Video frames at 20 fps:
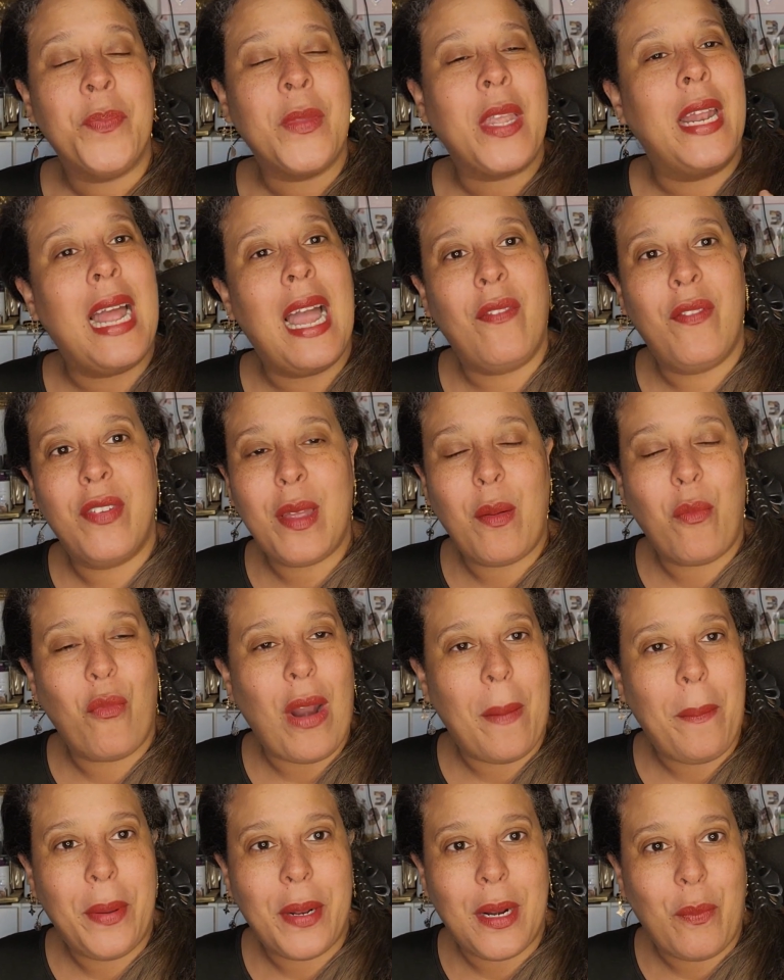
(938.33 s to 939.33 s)
and having them
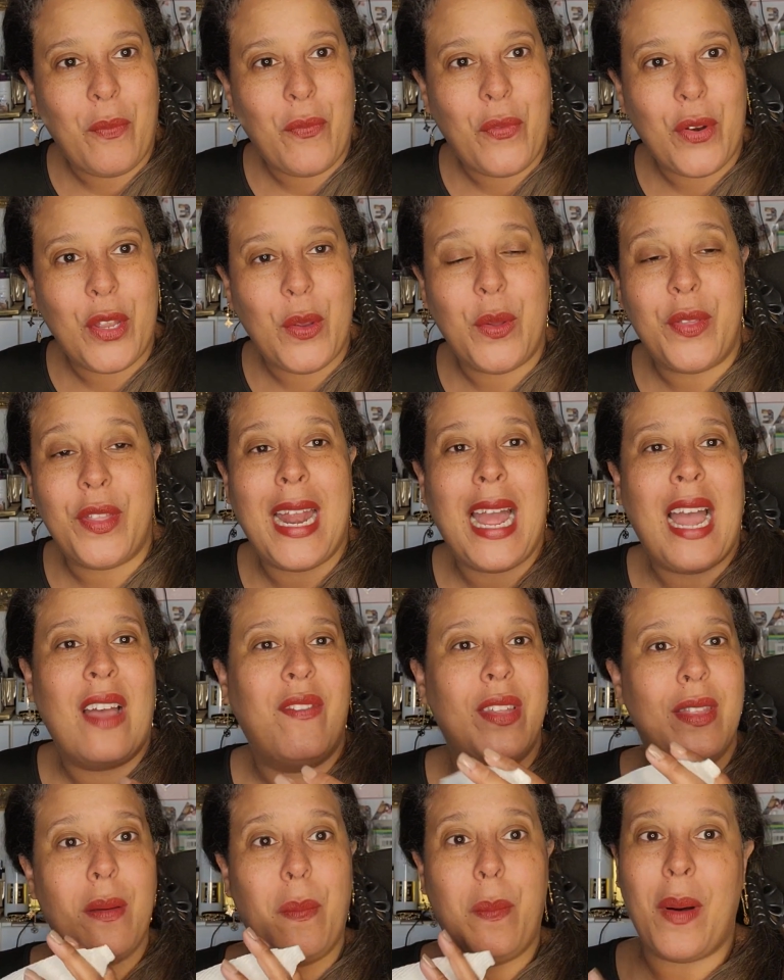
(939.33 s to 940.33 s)
wrap it up for you and then
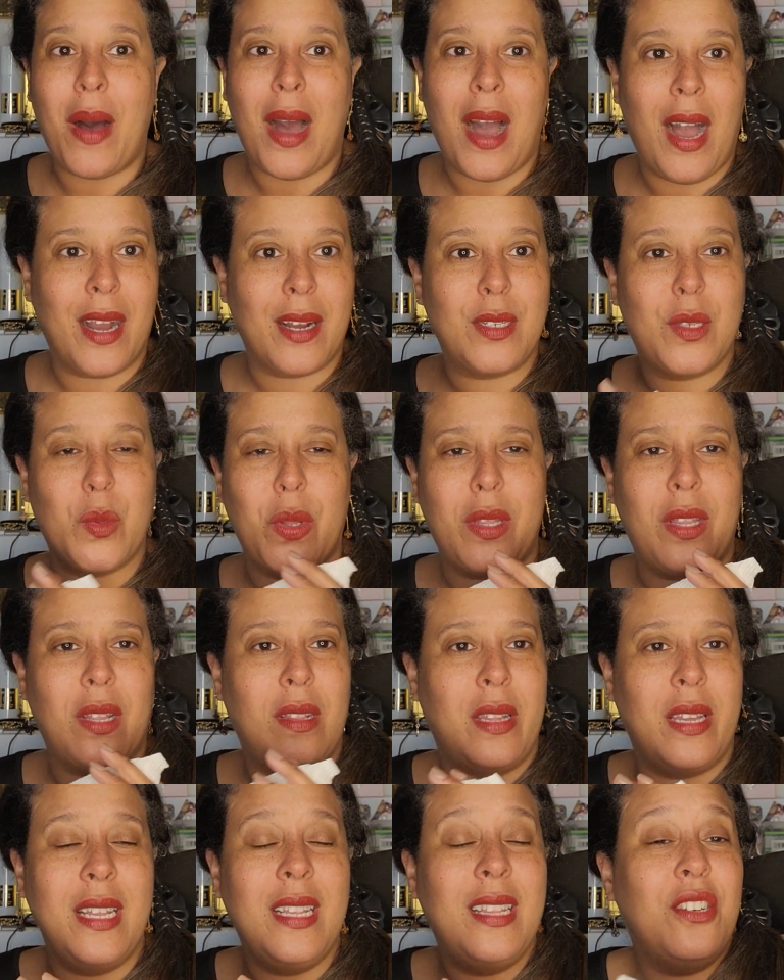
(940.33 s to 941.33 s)
having the box with the
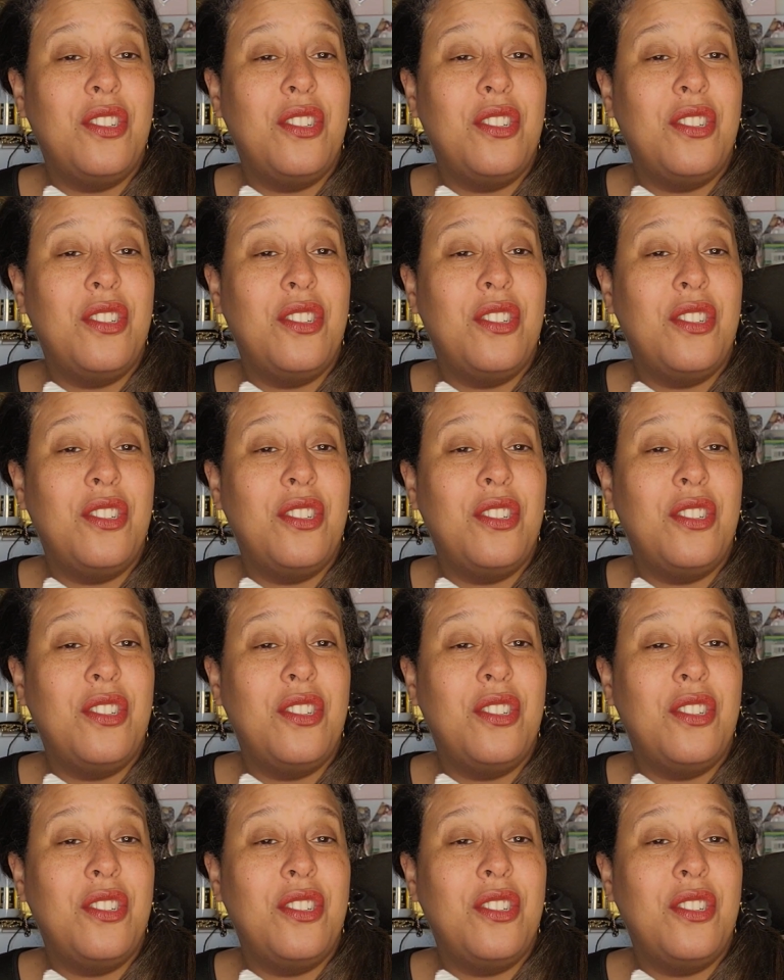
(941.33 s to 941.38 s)
link.